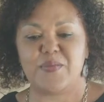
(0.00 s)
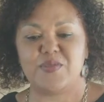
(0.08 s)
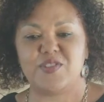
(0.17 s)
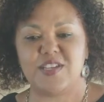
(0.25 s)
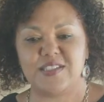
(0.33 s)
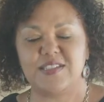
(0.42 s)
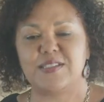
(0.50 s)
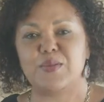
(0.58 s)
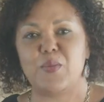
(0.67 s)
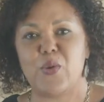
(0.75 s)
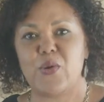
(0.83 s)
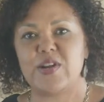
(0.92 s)
just as
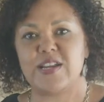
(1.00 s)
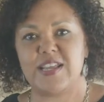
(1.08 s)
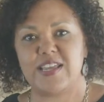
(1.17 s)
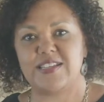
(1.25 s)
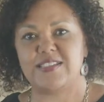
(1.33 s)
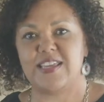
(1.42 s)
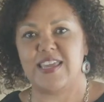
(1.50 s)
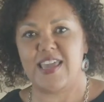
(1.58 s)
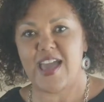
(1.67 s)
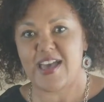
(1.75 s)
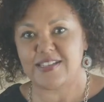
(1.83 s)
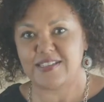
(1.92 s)
important it is that
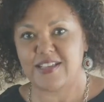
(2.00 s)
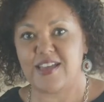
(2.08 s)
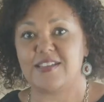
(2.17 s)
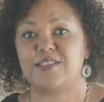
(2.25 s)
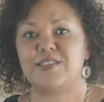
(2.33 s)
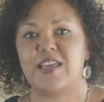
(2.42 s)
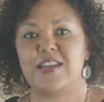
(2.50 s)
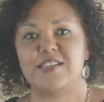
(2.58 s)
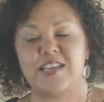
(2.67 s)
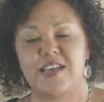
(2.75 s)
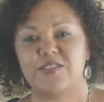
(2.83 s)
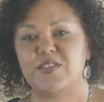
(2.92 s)
He asks us and
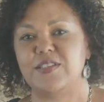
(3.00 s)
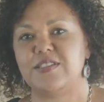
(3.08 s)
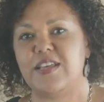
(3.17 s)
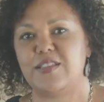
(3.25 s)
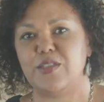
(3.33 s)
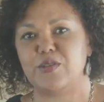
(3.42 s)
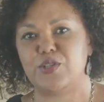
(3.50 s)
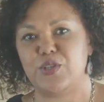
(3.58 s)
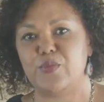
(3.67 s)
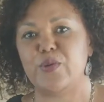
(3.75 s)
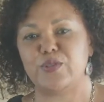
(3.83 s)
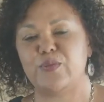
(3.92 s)
tells us that the
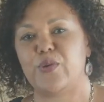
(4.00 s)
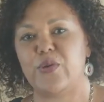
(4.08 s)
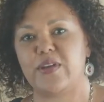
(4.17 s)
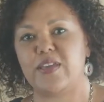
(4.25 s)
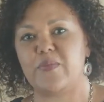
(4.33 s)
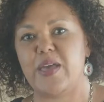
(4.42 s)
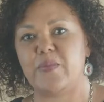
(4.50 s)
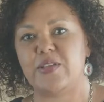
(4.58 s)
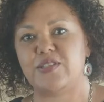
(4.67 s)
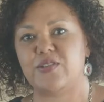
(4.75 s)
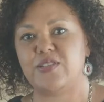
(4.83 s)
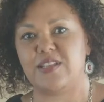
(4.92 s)
two most important
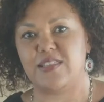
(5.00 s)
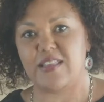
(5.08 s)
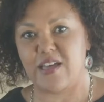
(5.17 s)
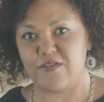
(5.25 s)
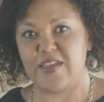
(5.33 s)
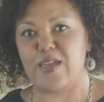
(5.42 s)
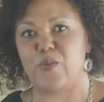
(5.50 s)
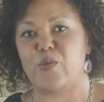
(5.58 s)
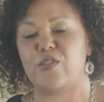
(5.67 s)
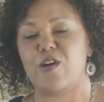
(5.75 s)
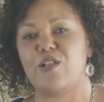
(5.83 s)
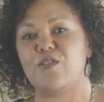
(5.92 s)
commandments are to love Him
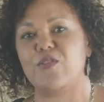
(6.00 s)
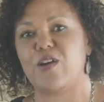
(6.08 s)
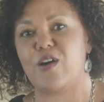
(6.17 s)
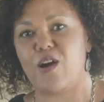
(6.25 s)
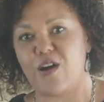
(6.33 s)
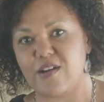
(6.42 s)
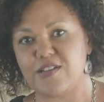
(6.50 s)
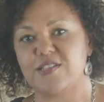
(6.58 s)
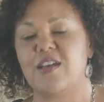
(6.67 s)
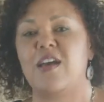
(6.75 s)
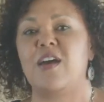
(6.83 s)
with all of our heart,